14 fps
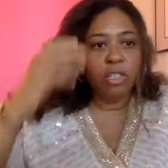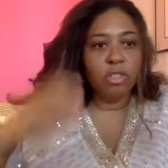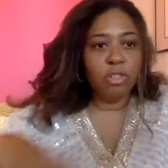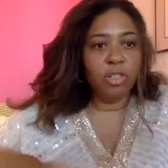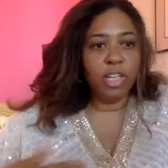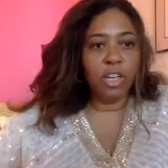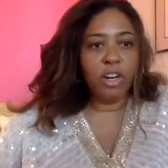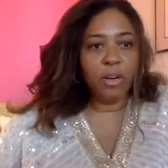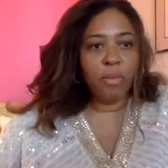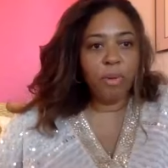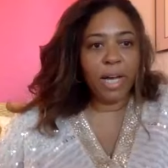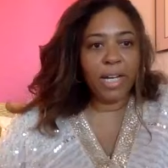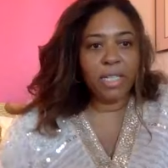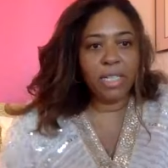during her
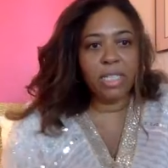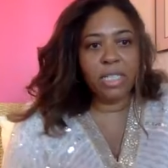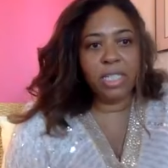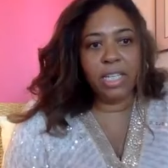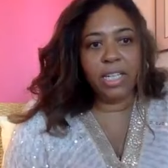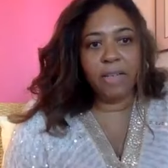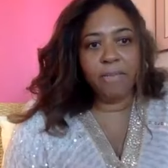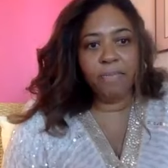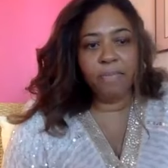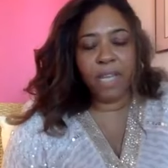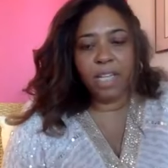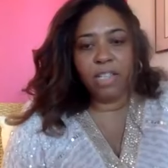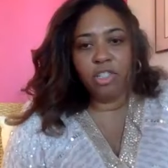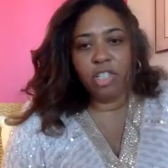pregnancy,
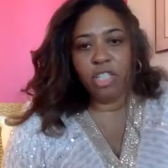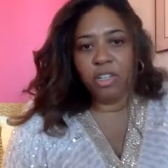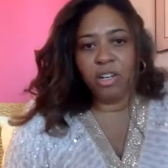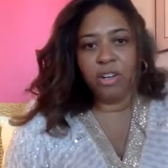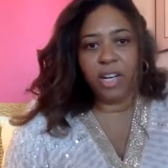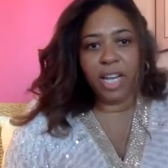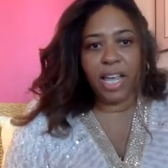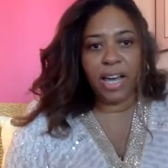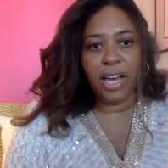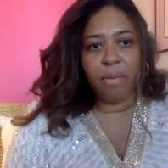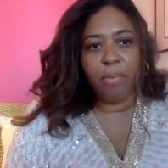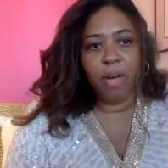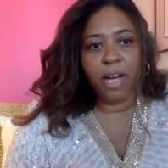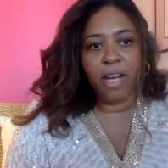and she had already had
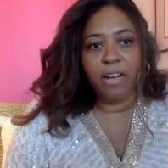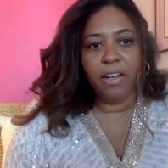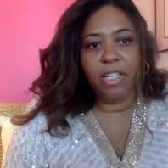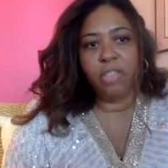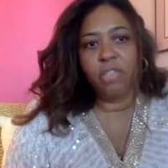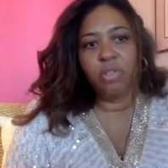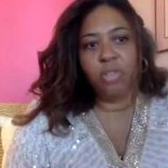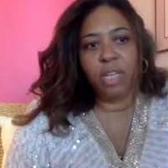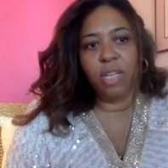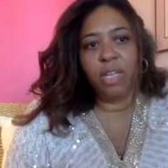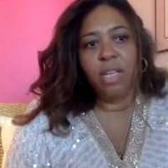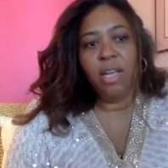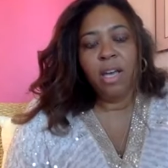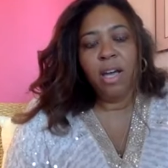a prior history
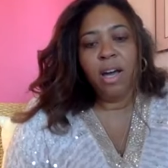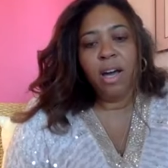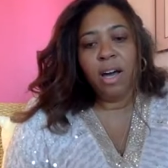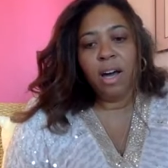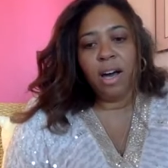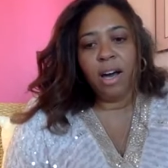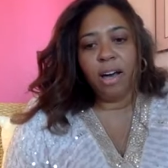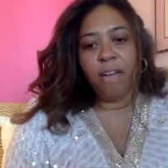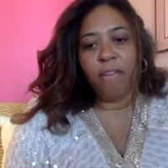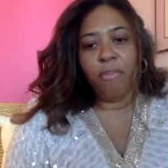of